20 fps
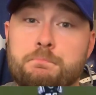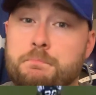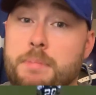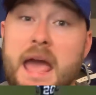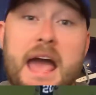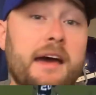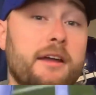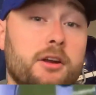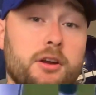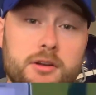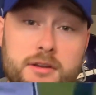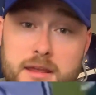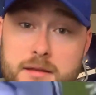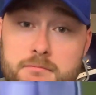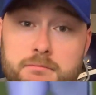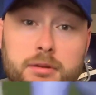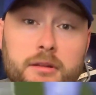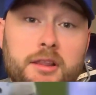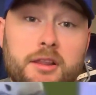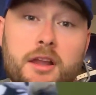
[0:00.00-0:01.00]
battered
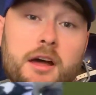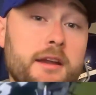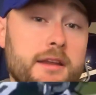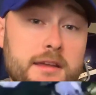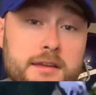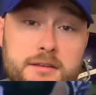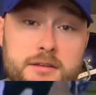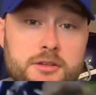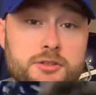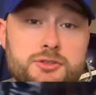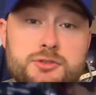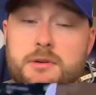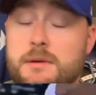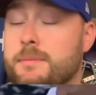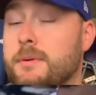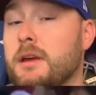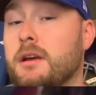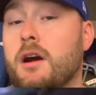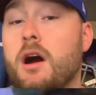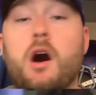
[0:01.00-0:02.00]
and bloodied,
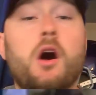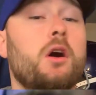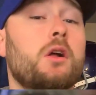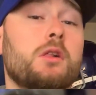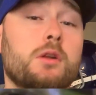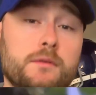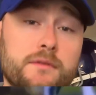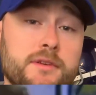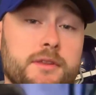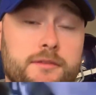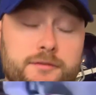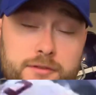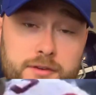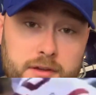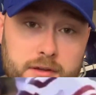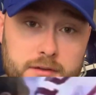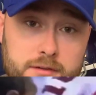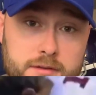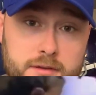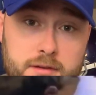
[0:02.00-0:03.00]
dripping all over the
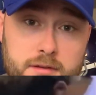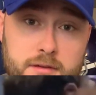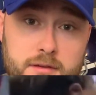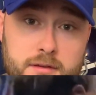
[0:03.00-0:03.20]
field.